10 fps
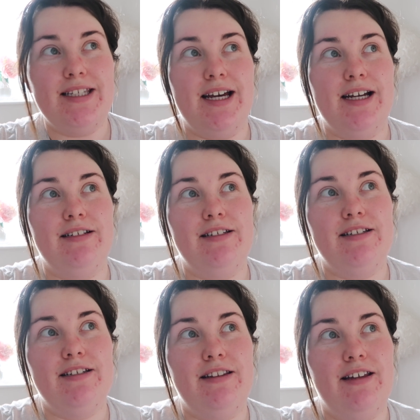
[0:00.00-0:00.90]
said
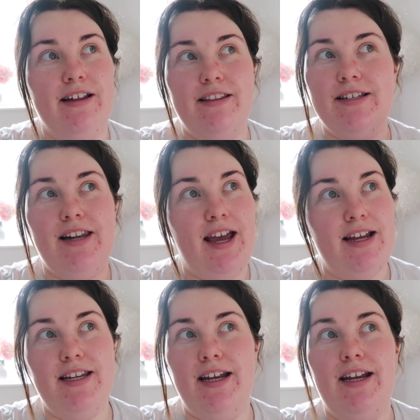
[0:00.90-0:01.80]
that this
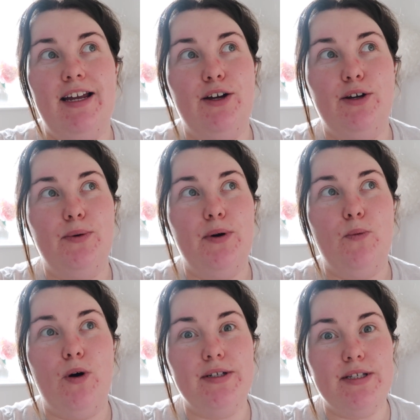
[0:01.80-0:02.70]
lady who
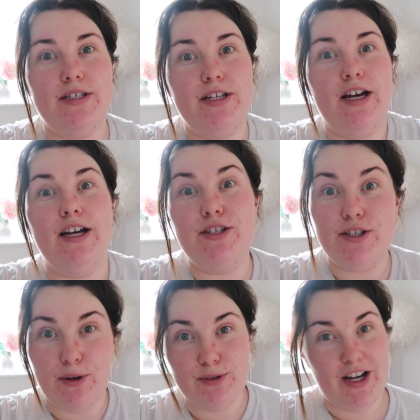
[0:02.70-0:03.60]
has
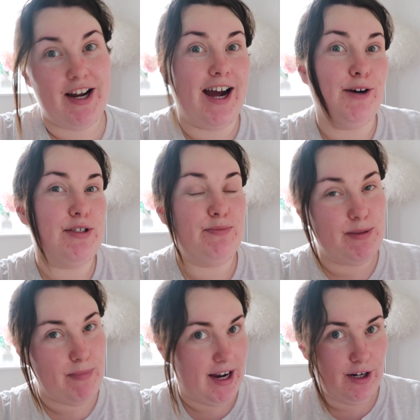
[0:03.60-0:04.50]
sold her house and was
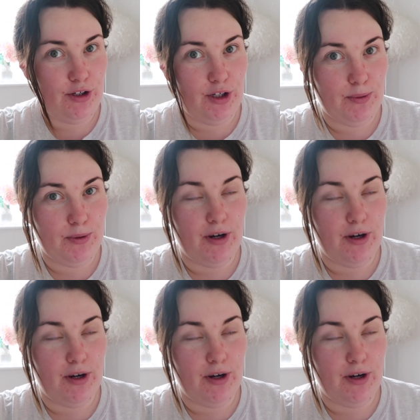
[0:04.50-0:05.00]
buying